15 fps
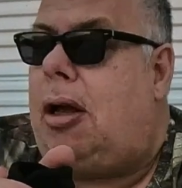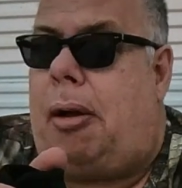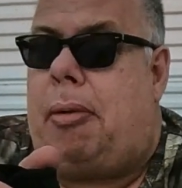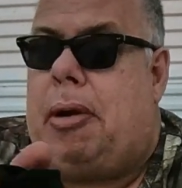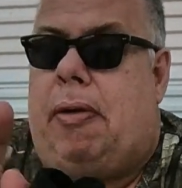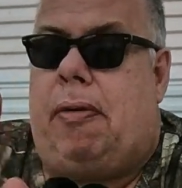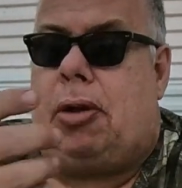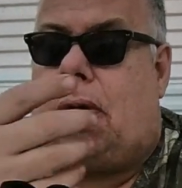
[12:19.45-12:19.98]
I
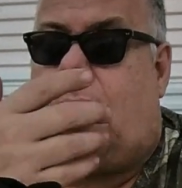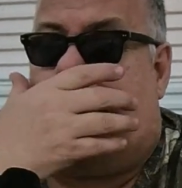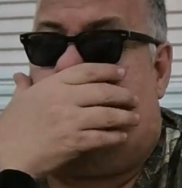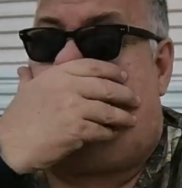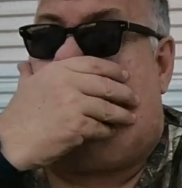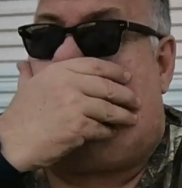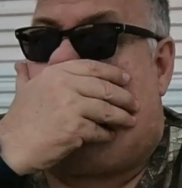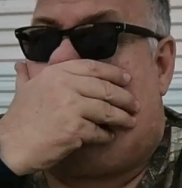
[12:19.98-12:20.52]
mean, even though I
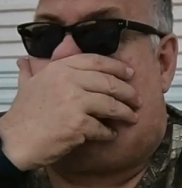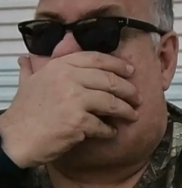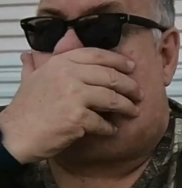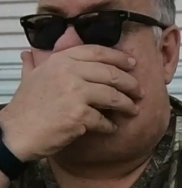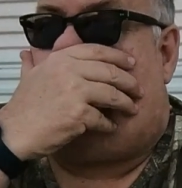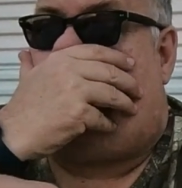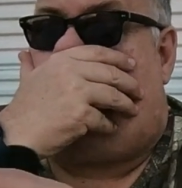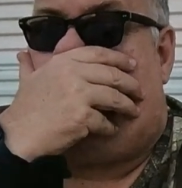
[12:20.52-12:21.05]
had my mask,
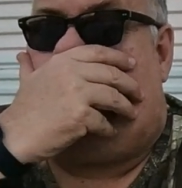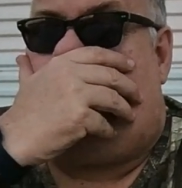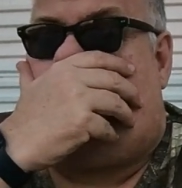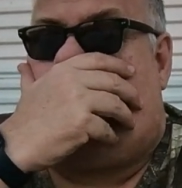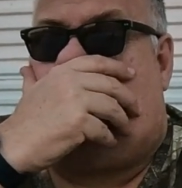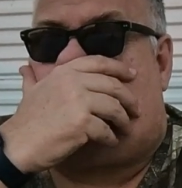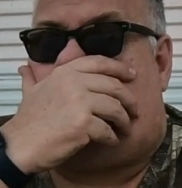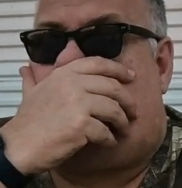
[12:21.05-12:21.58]
everybody
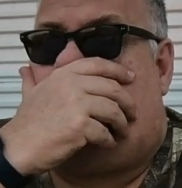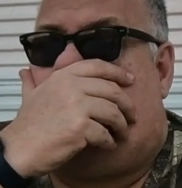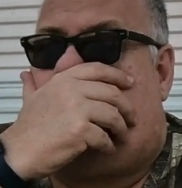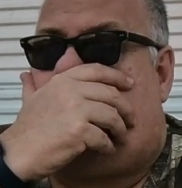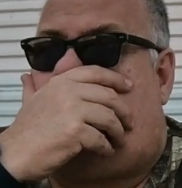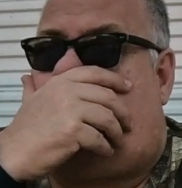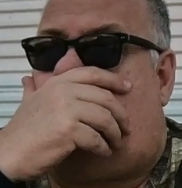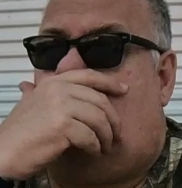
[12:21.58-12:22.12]
else had their
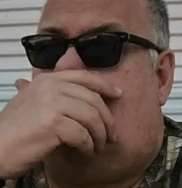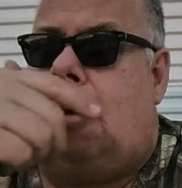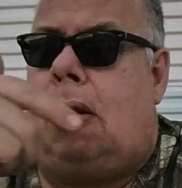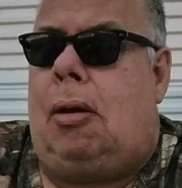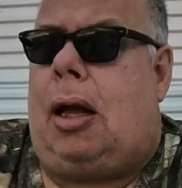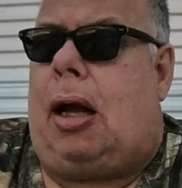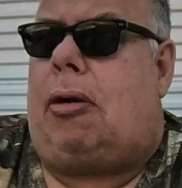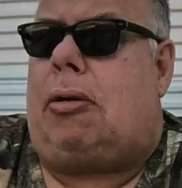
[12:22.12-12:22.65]
masks.
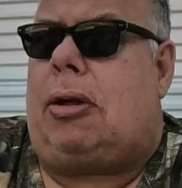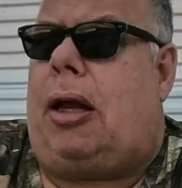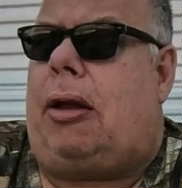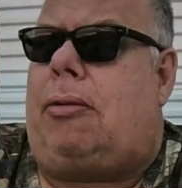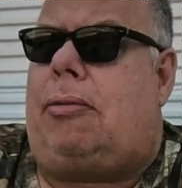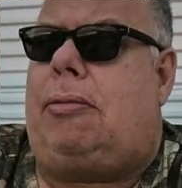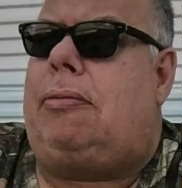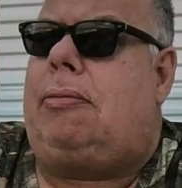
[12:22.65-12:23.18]
I was like,